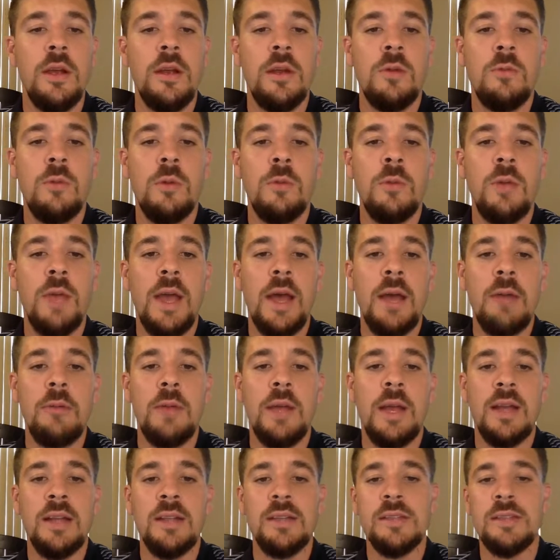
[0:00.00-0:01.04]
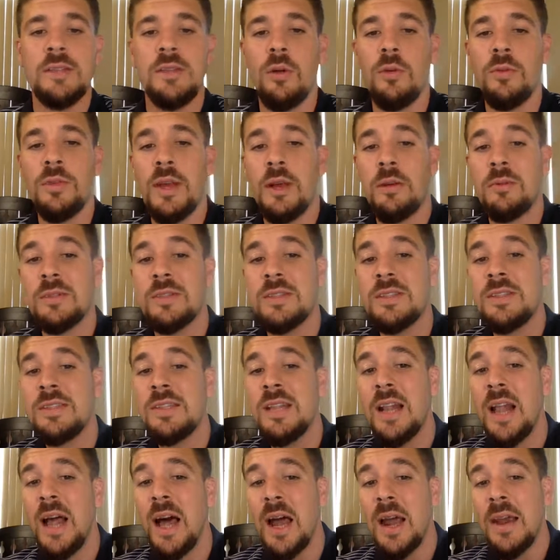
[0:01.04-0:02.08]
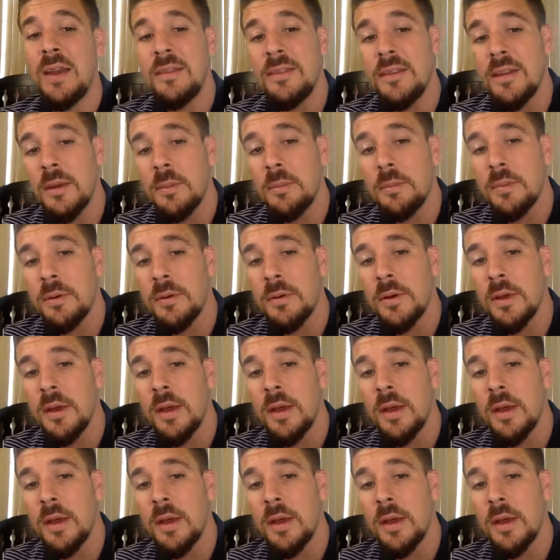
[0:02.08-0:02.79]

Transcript: Look what we had. We had a slowdown, slight dip,